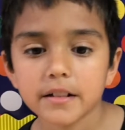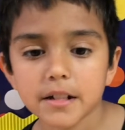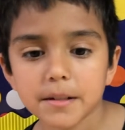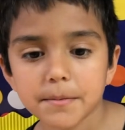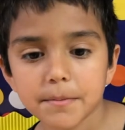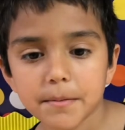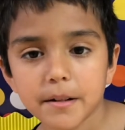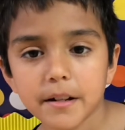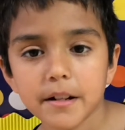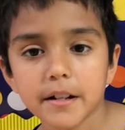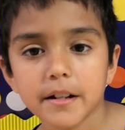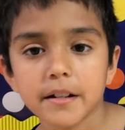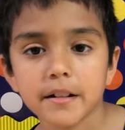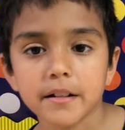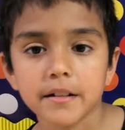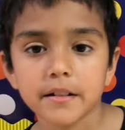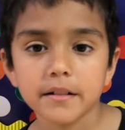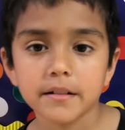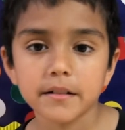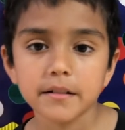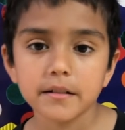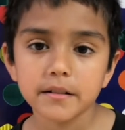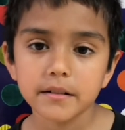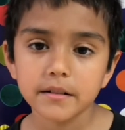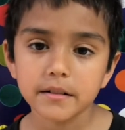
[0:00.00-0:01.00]
spend
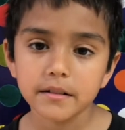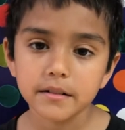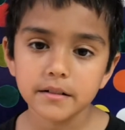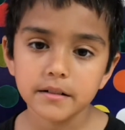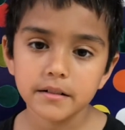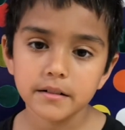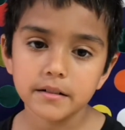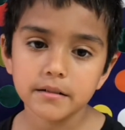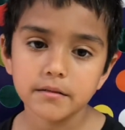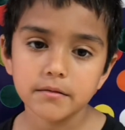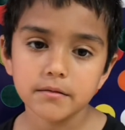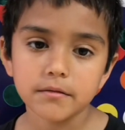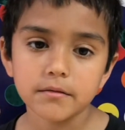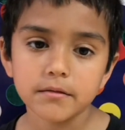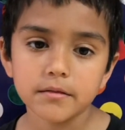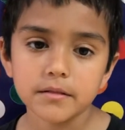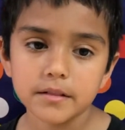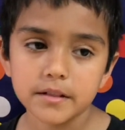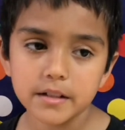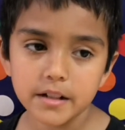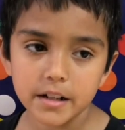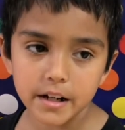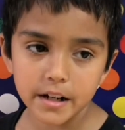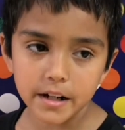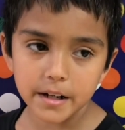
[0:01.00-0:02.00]

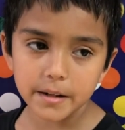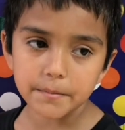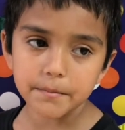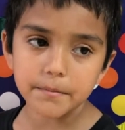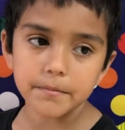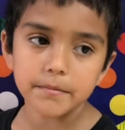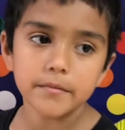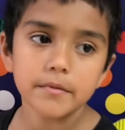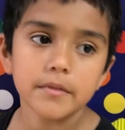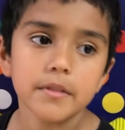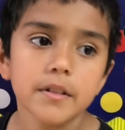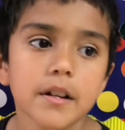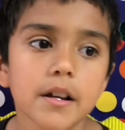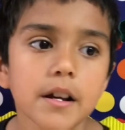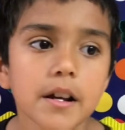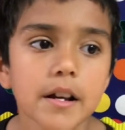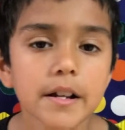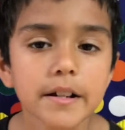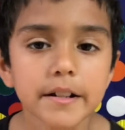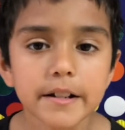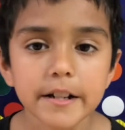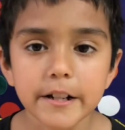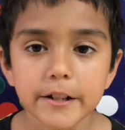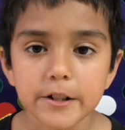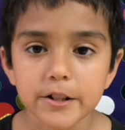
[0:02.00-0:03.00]
time
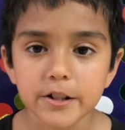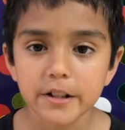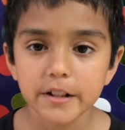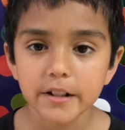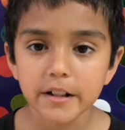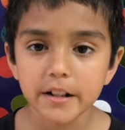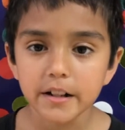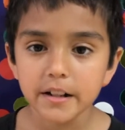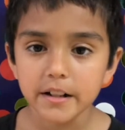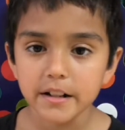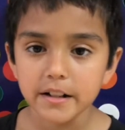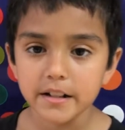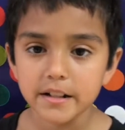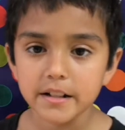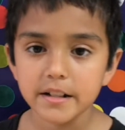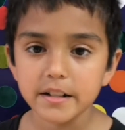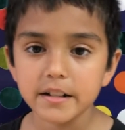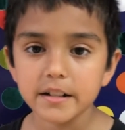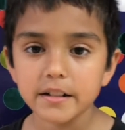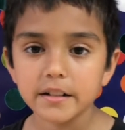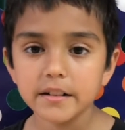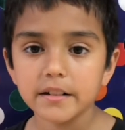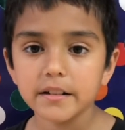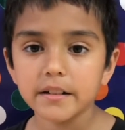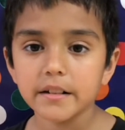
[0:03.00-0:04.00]
teaching
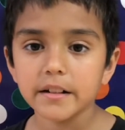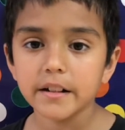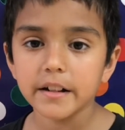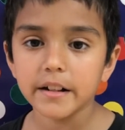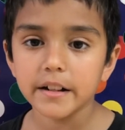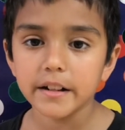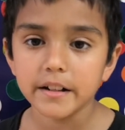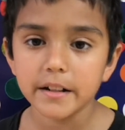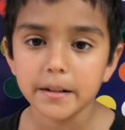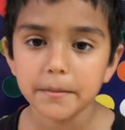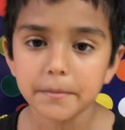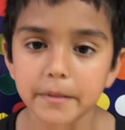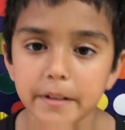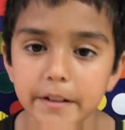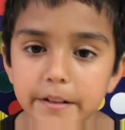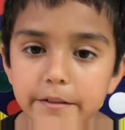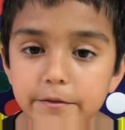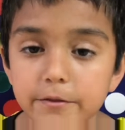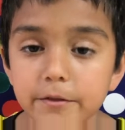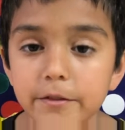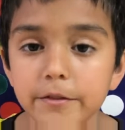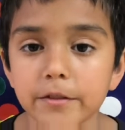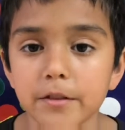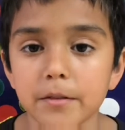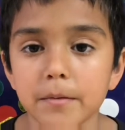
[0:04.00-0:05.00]
us, and I'm
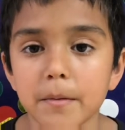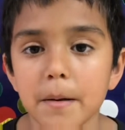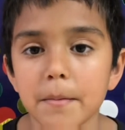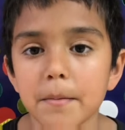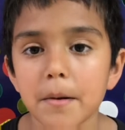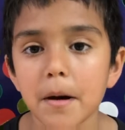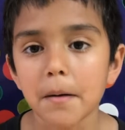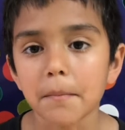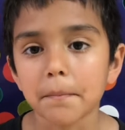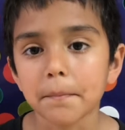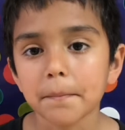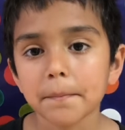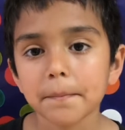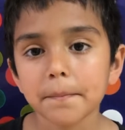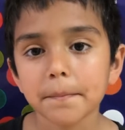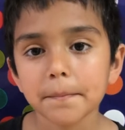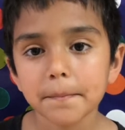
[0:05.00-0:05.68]
thankful for my mom.